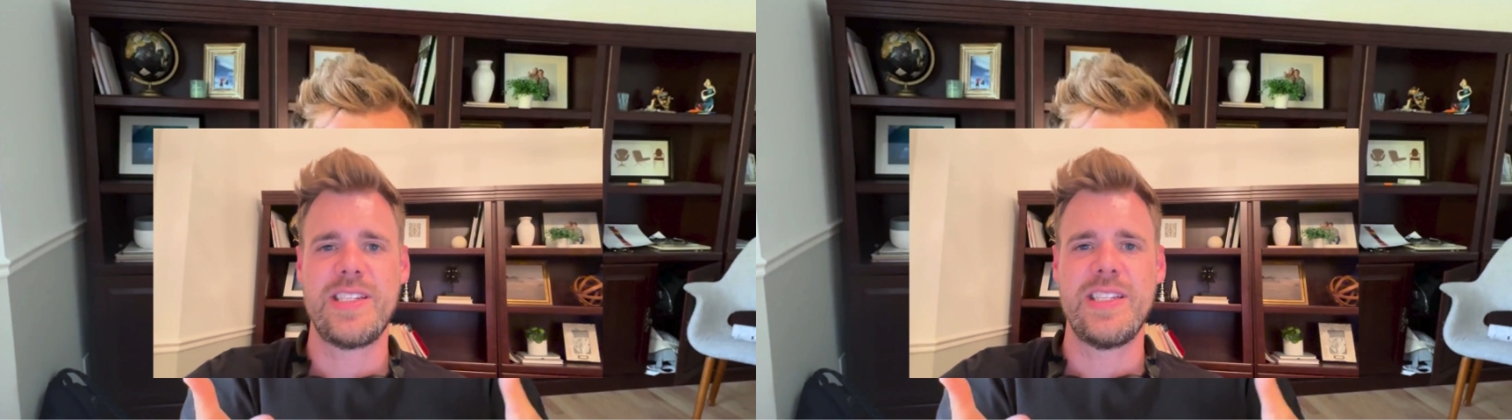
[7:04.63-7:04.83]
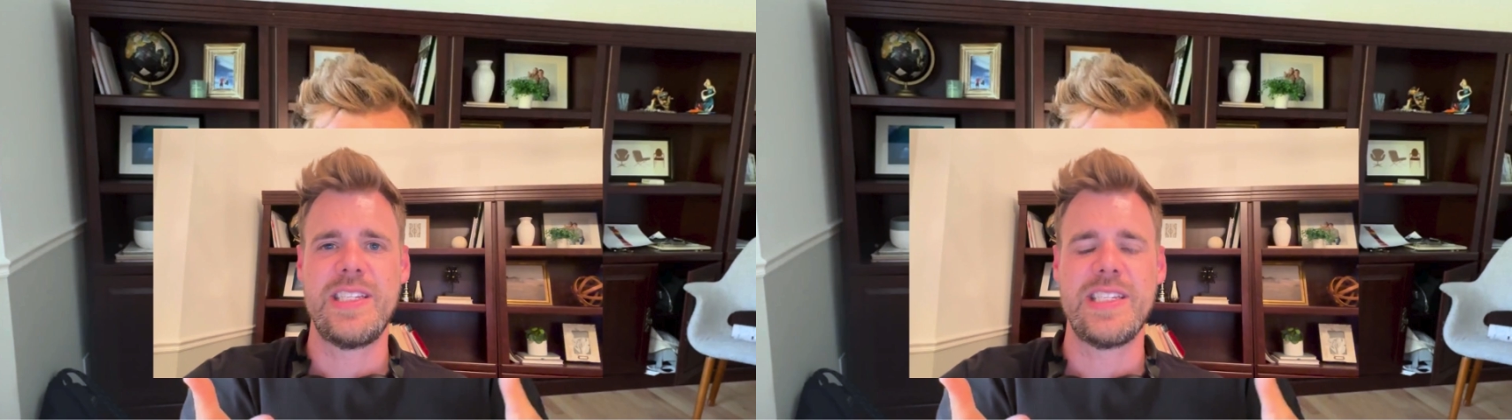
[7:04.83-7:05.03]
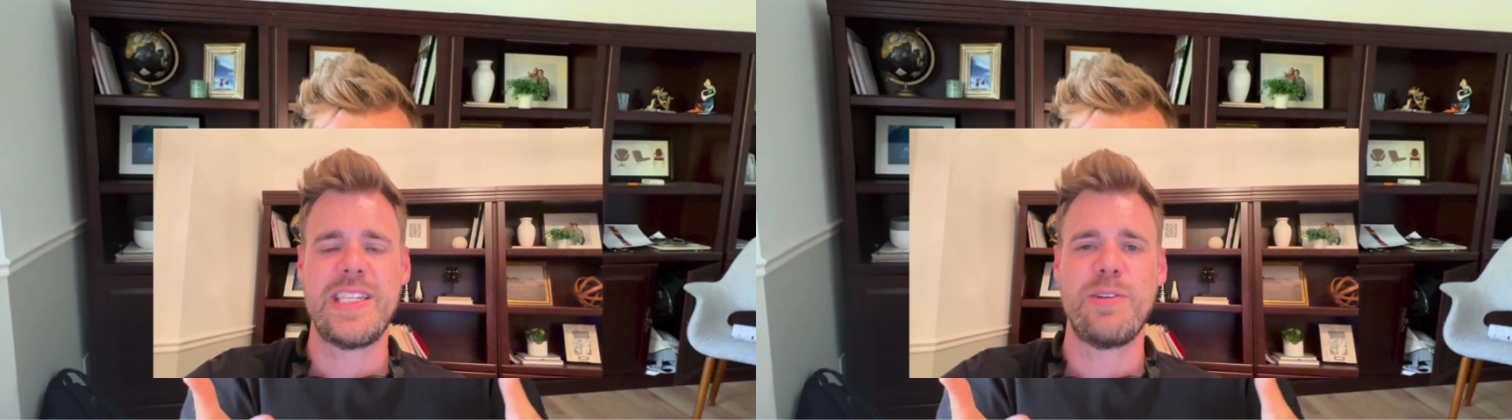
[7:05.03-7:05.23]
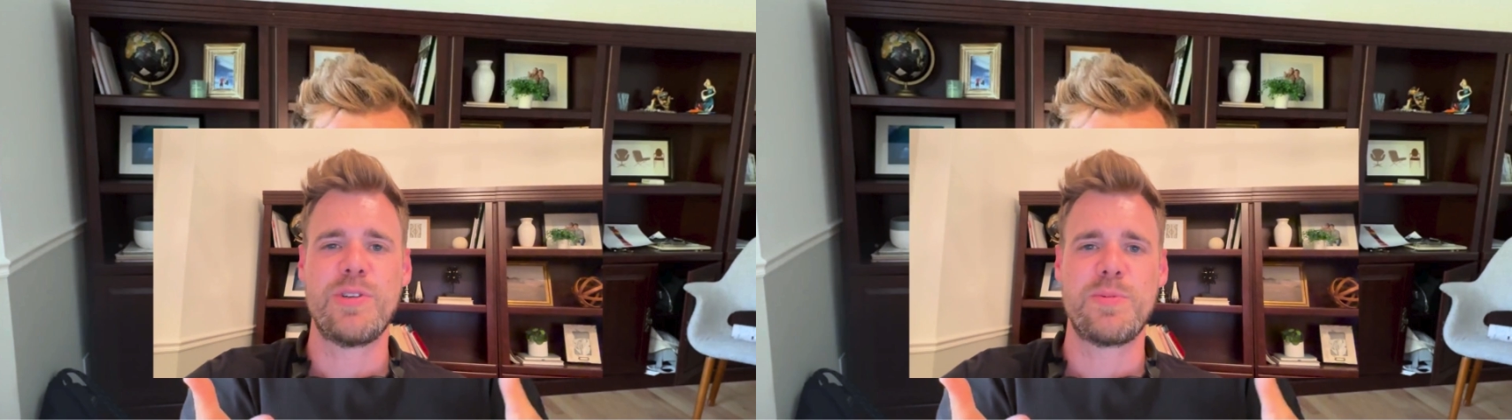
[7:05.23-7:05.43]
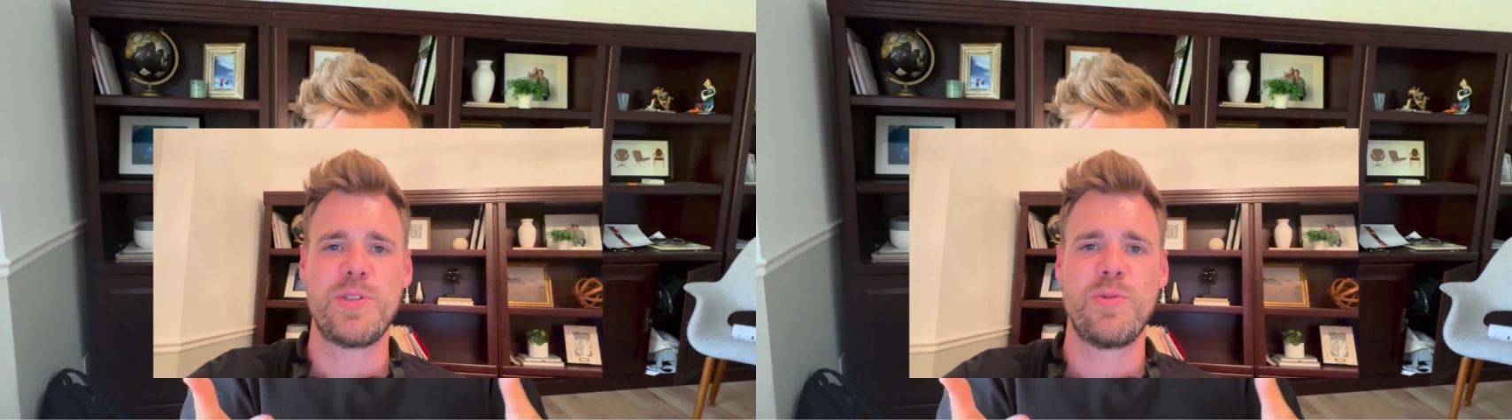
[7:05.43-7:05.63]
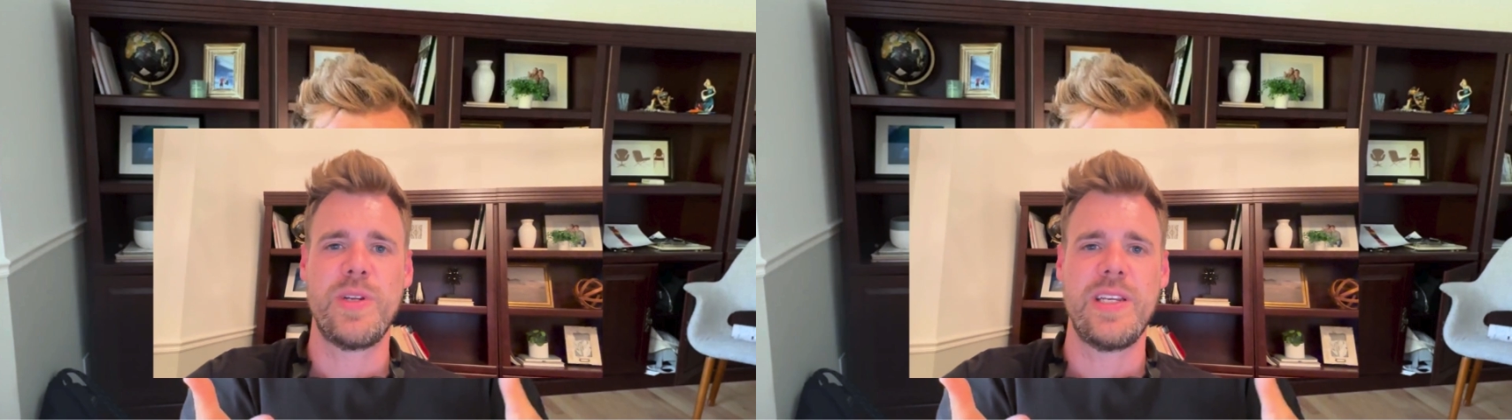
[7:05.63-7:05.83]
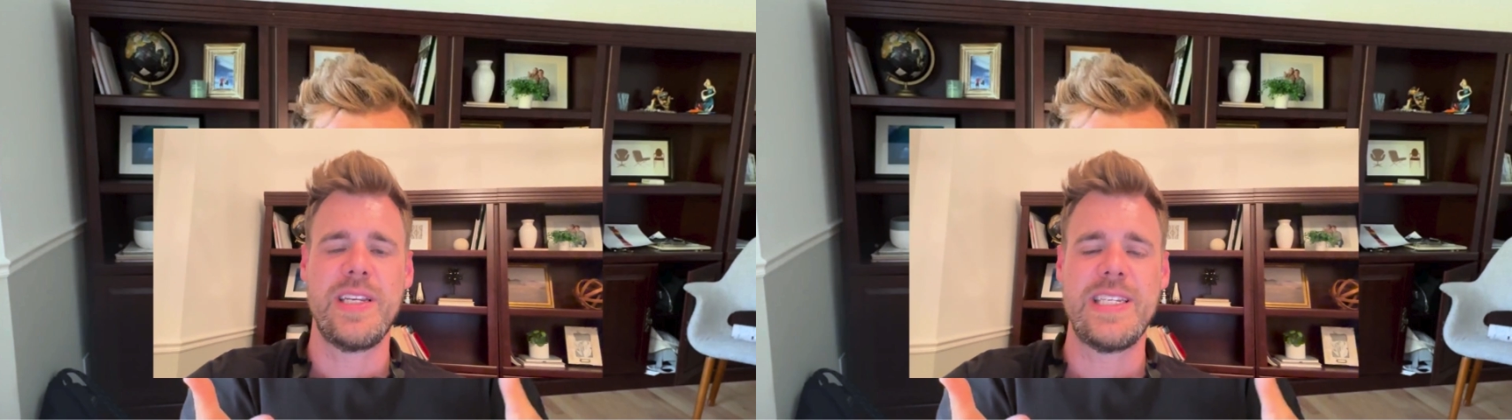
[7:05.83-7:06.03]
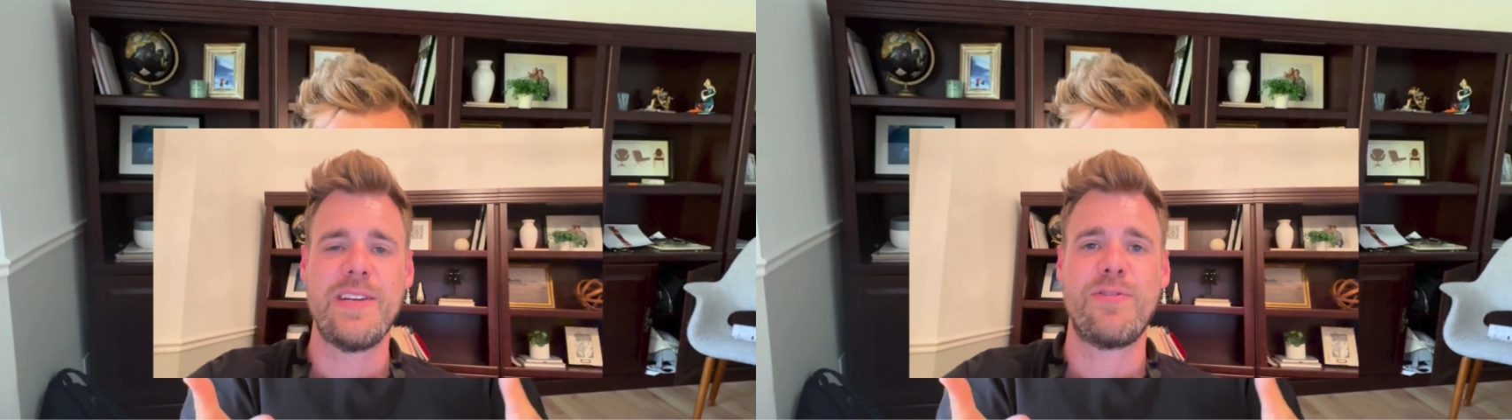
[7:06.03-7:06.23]
to distinguish between
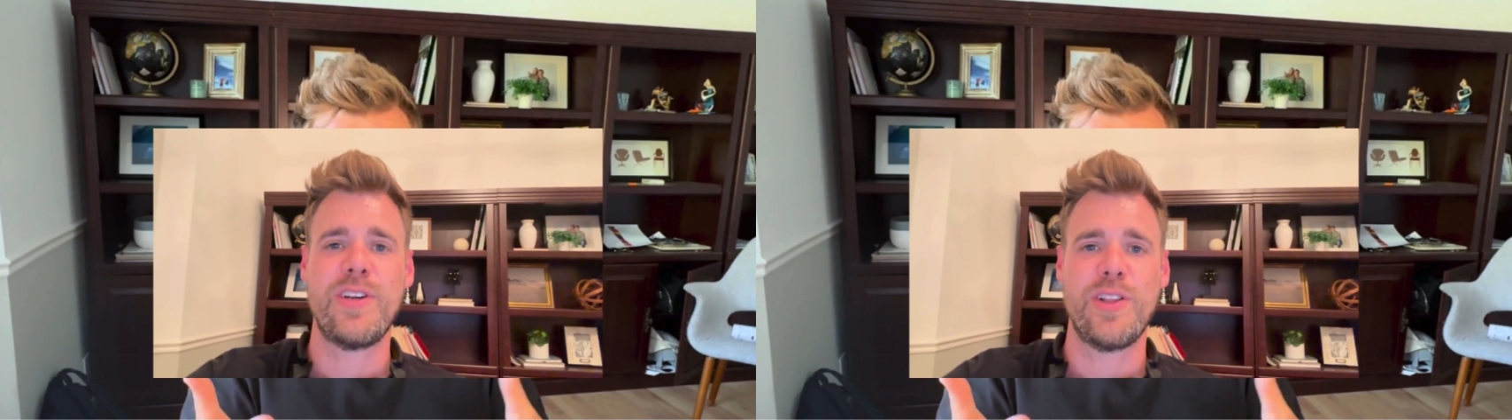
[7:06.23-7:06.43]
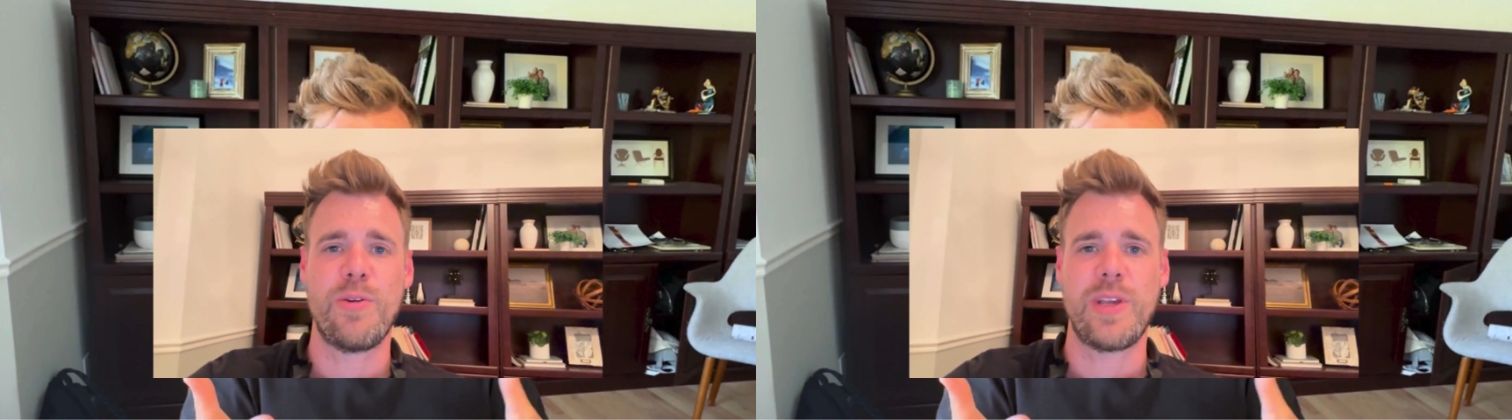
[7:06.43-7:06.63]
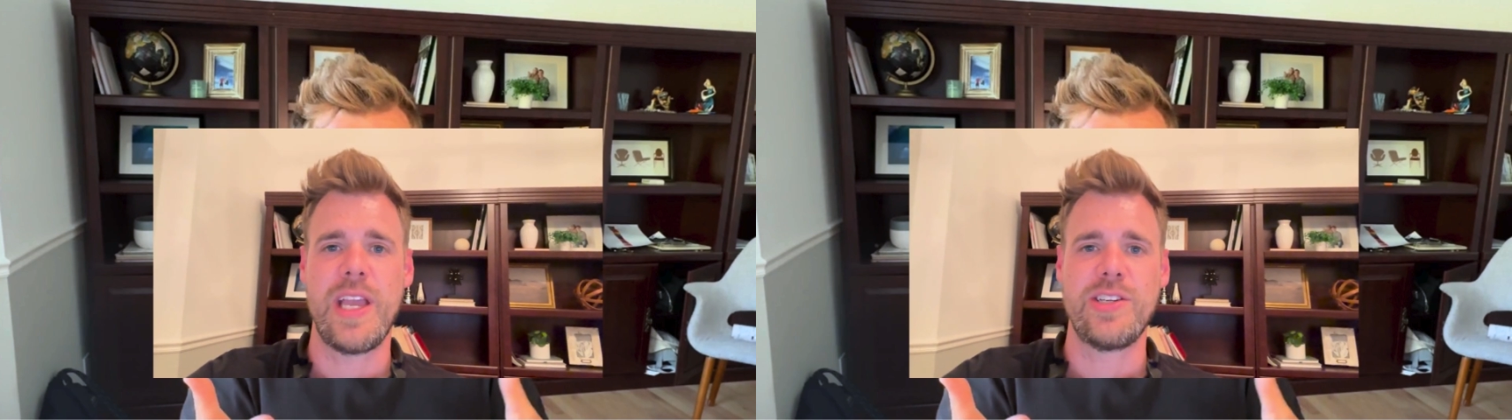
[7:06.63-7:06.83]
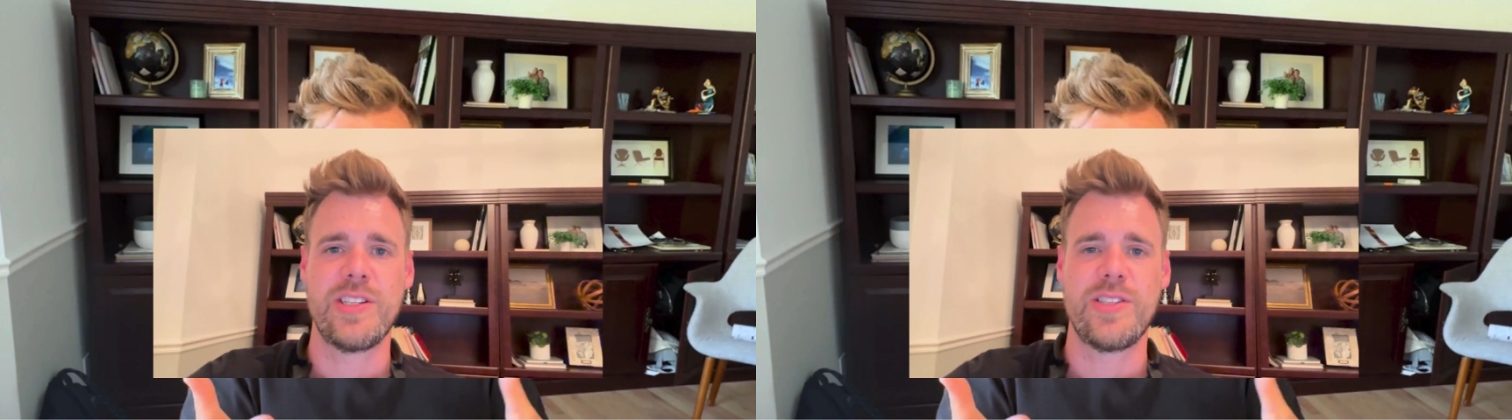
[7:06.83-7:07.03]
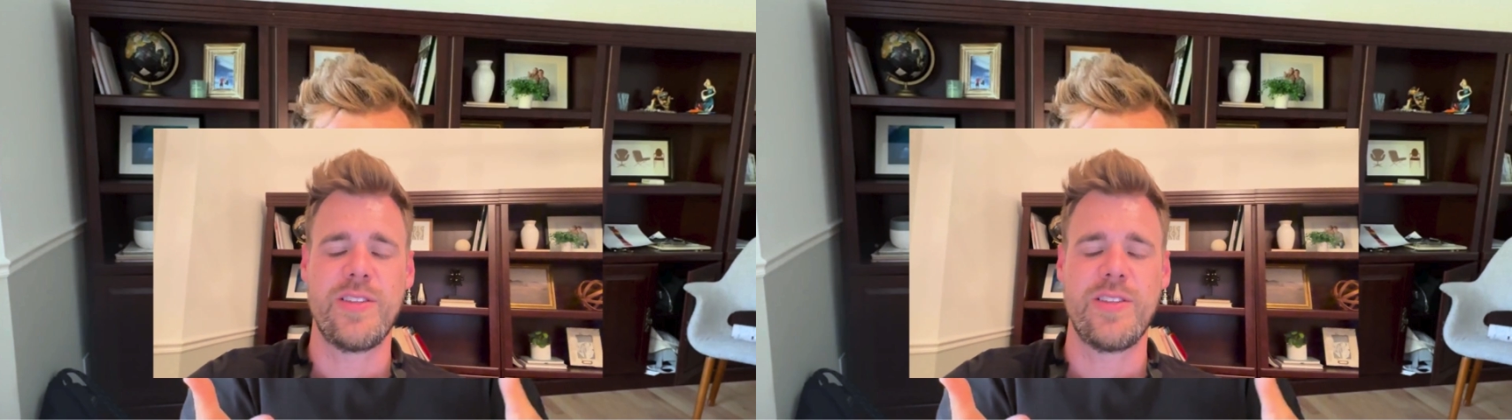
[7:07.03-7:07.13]
different locations.